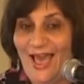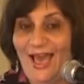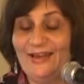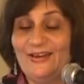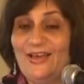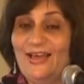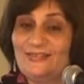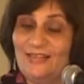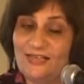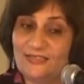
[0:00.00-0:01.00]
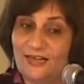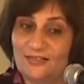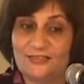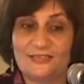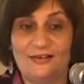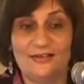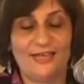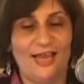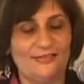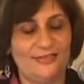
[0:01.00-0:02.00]
And there's another
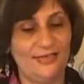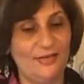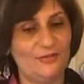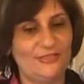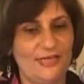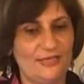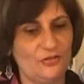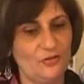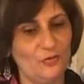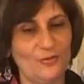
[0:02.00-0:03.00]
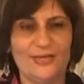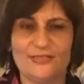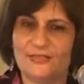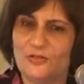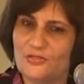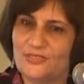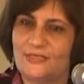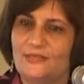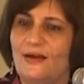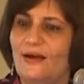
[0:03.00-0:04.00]
third category which says, you know, we listen to
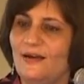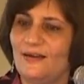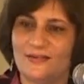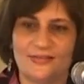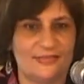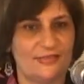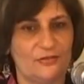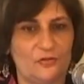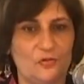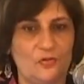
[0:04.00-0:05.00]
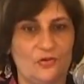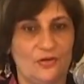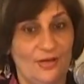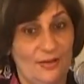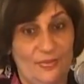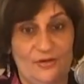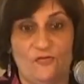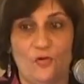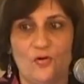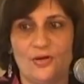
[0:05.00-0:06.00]
sitar and santoor, but
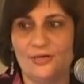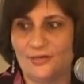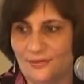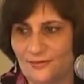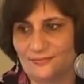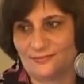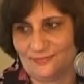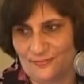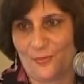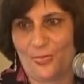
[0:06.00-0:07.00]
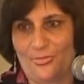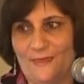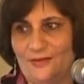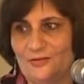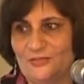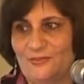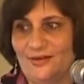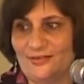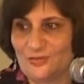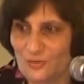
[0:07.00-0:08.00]
vocal, you know,
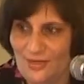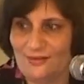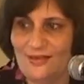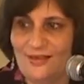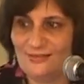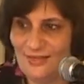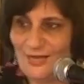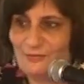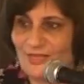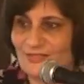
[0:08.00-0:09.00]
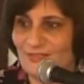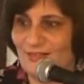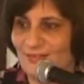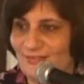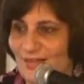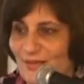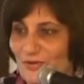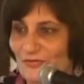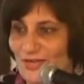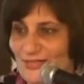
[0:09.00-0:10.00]
spare us. Okay. Dilip, that's the third
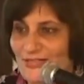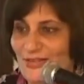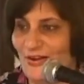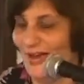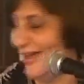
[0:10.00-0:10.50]
time you've raised your